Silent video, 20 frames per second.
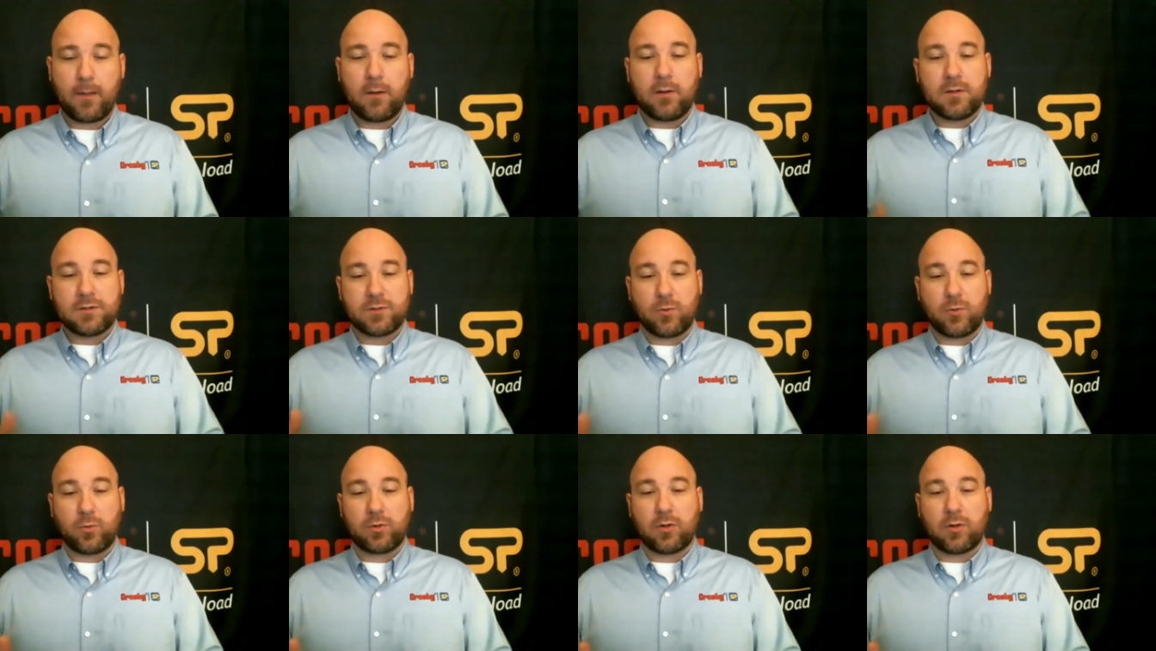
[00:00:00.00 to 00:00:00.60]
So
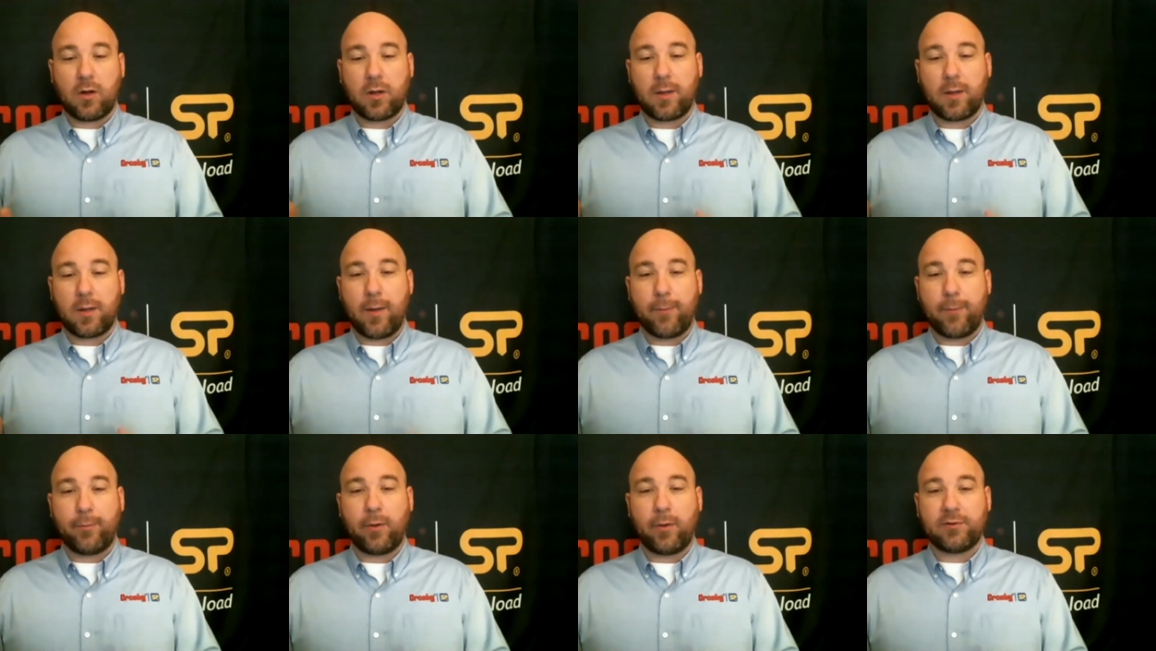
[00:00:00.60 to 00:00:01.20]
we're talking
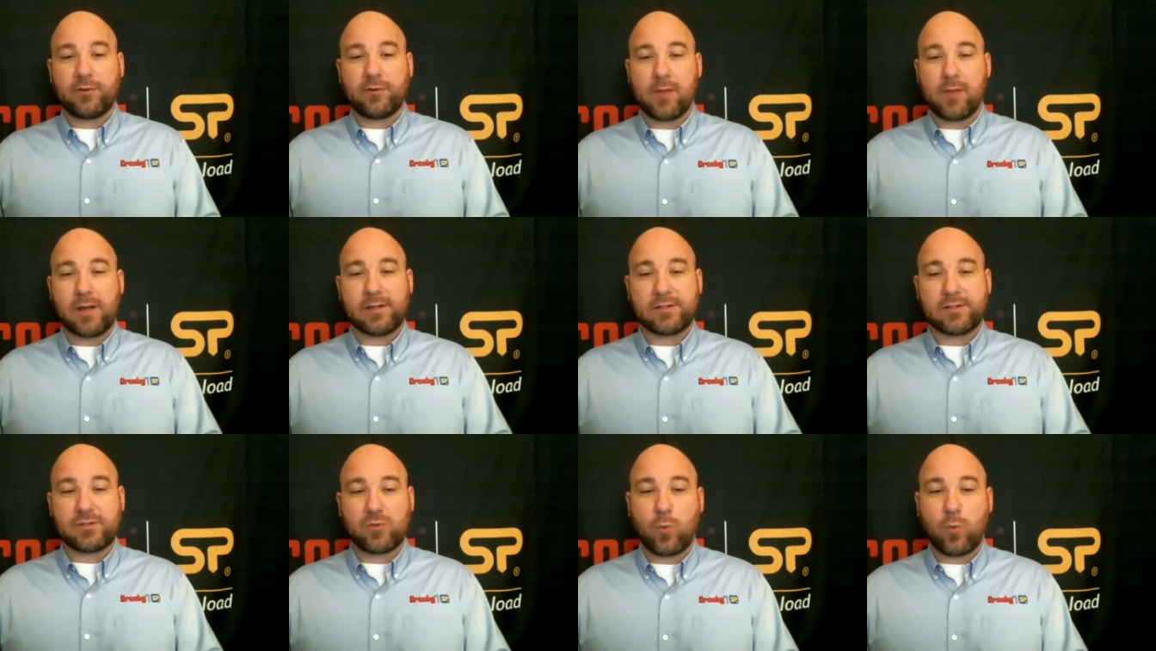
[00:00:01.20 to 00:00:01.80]
about plus or
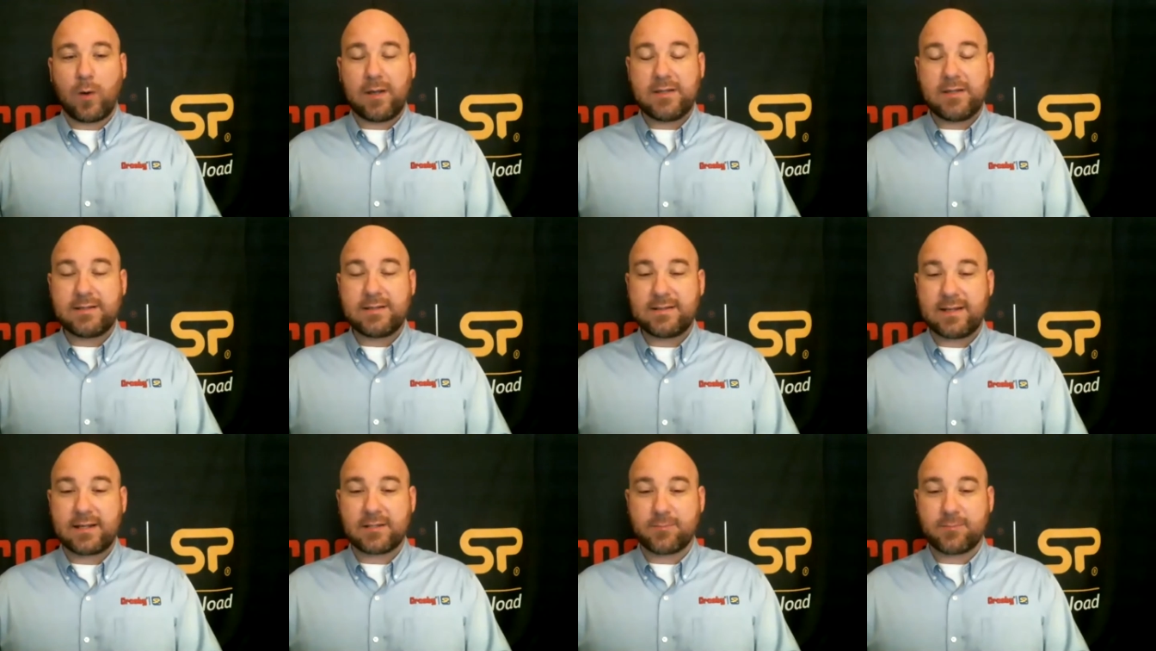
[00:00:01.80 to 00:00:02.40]
minus
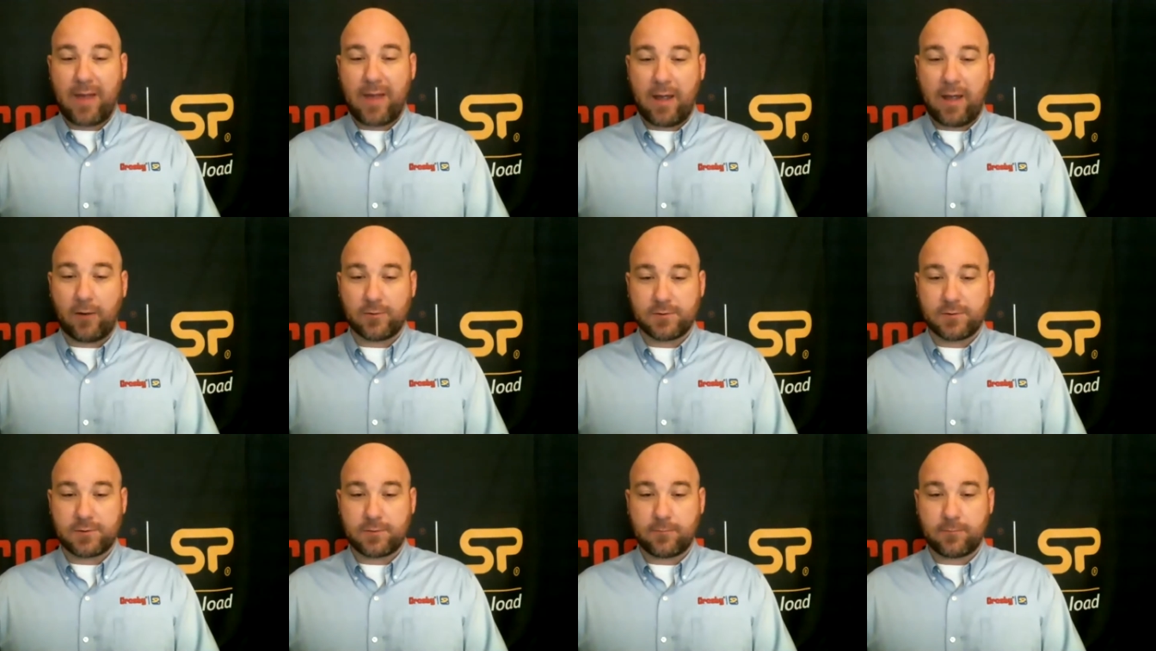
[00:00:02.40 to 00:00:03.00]
26
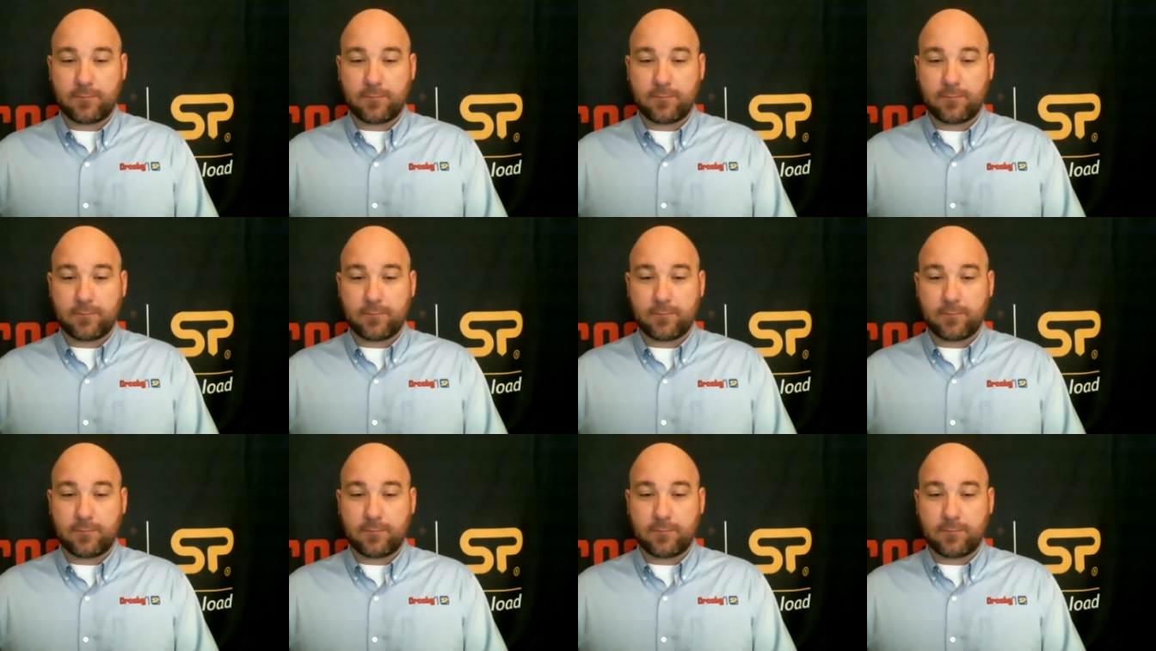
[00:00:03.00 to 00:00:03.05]
pounds.